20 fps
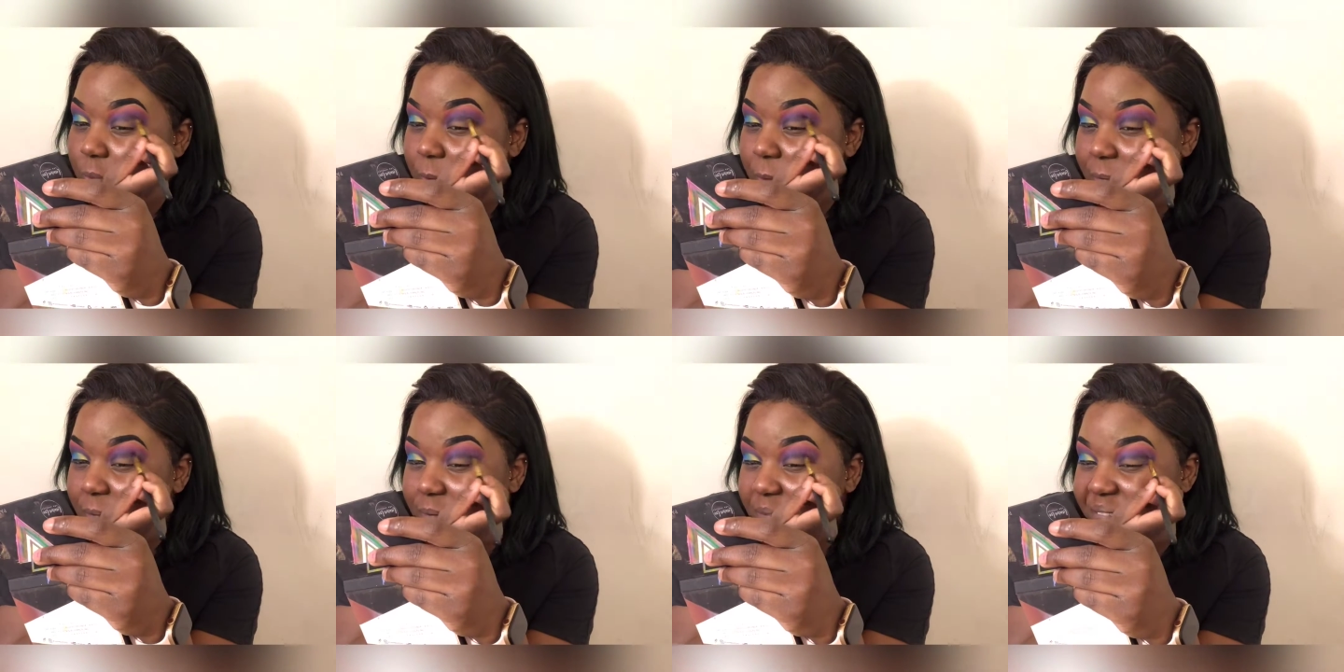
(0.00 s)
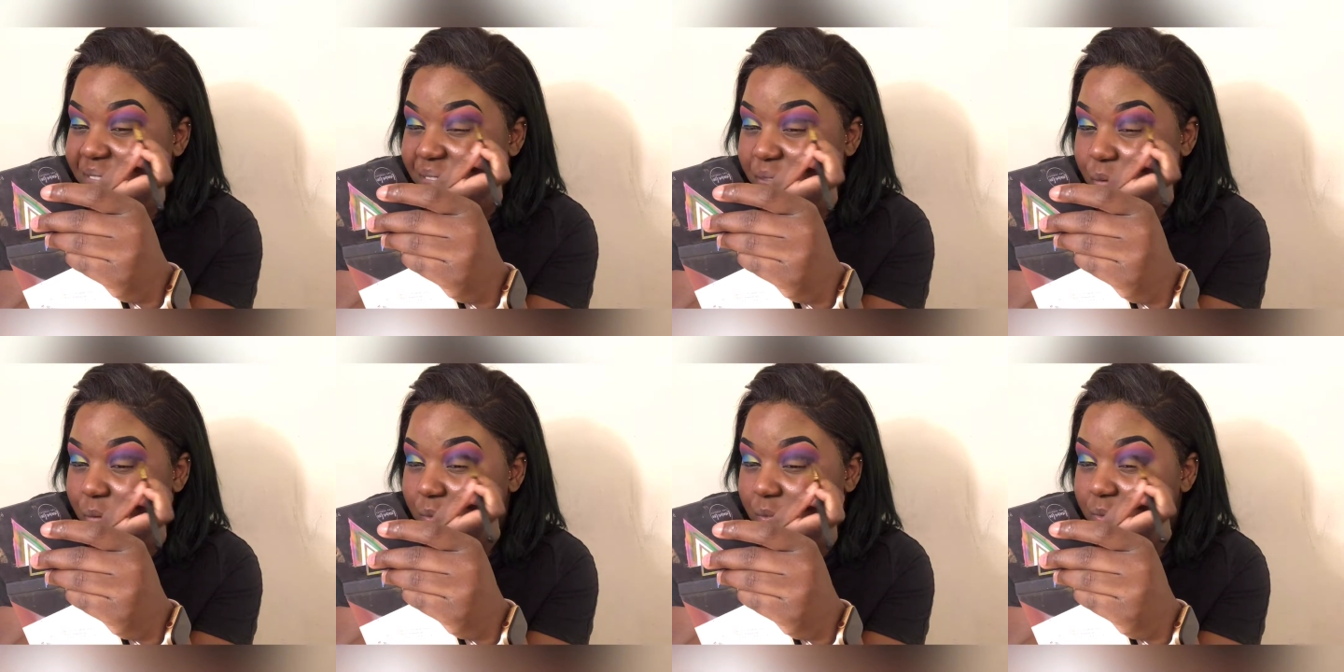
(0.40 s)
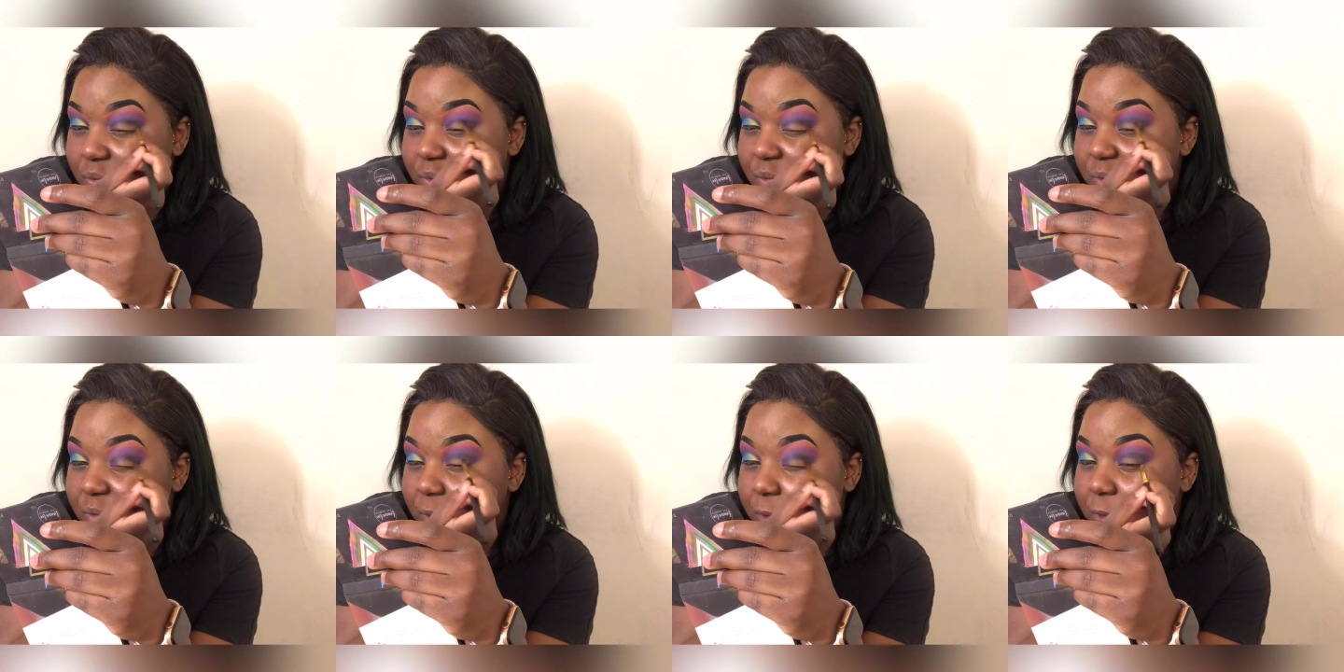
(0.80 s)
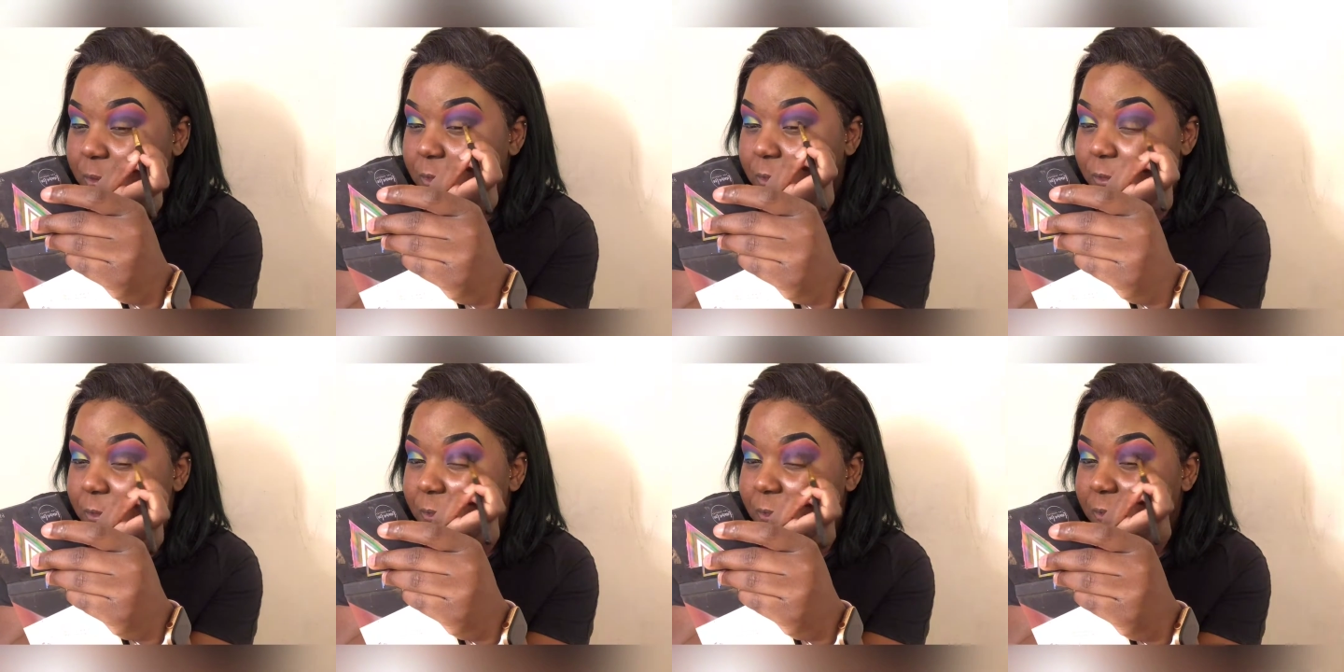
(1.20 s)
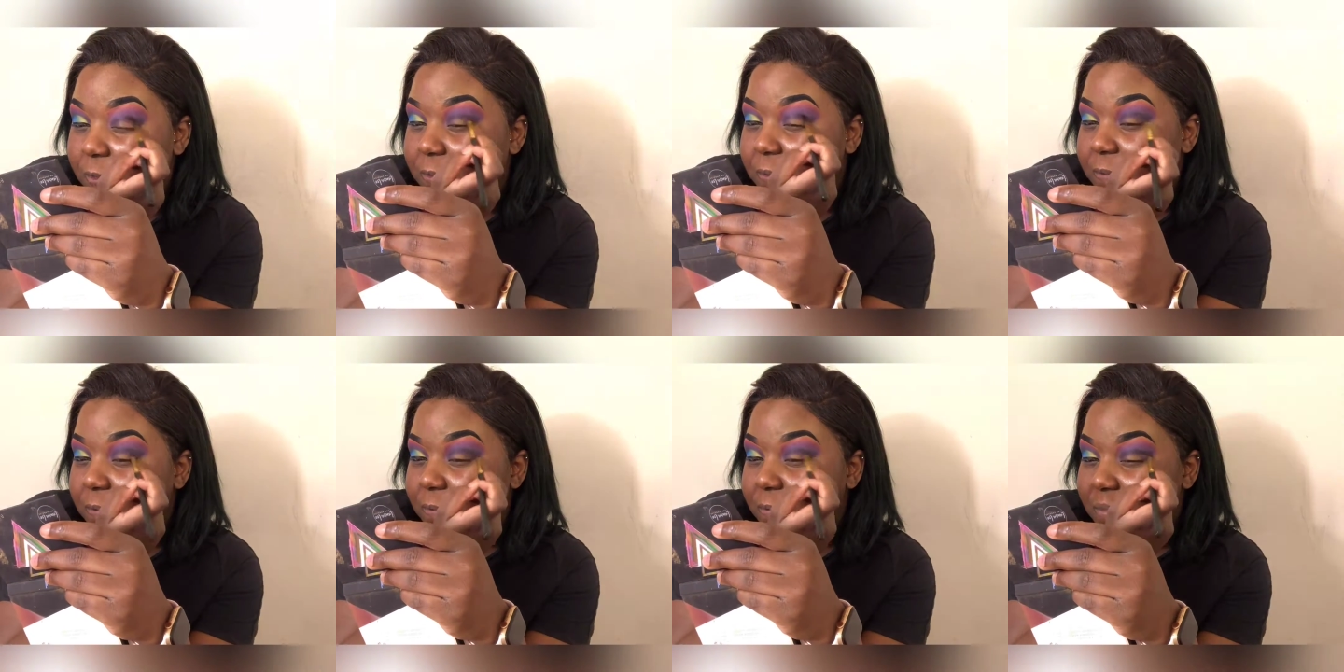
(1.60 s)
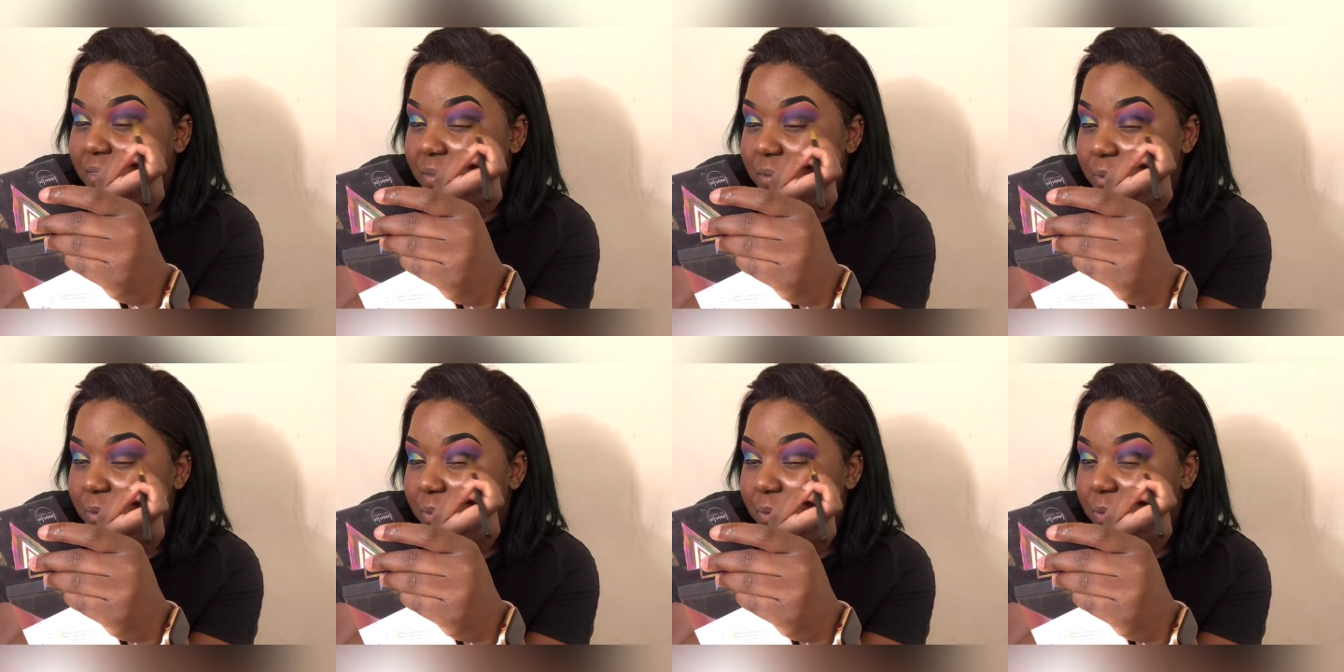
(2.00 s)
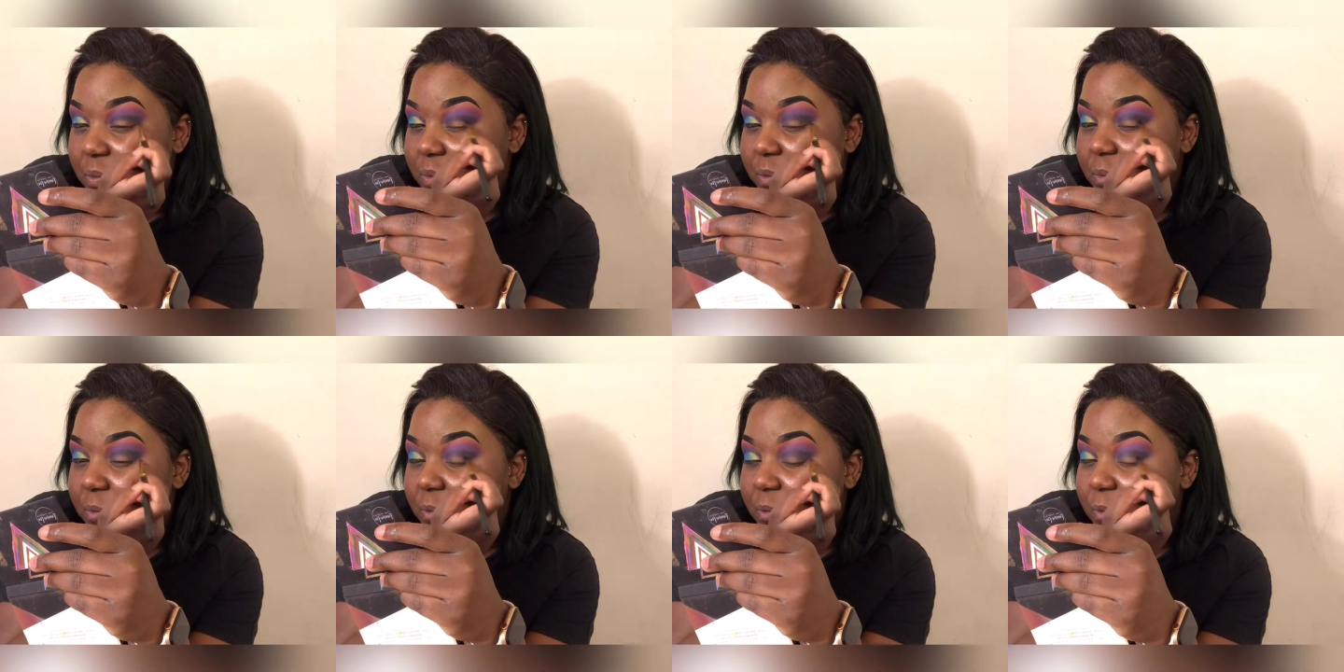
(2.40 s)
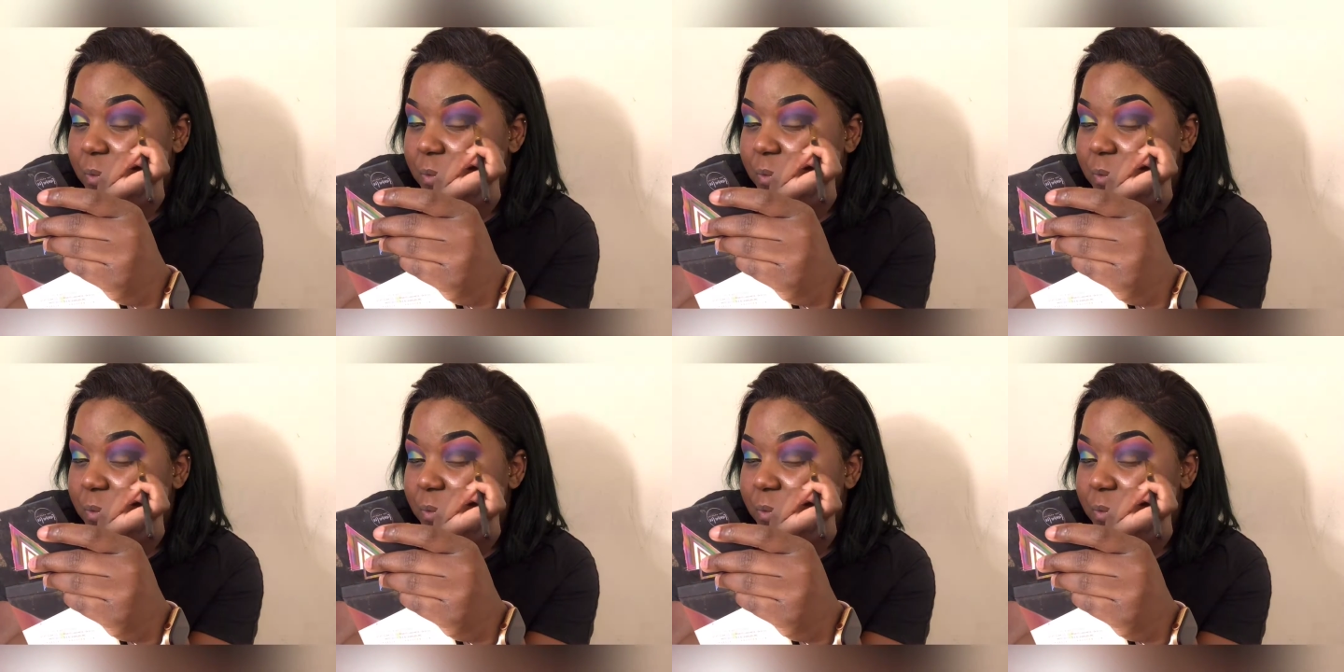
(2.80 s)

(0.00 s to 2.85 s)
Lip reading: and they always zoom up on the eyes and like,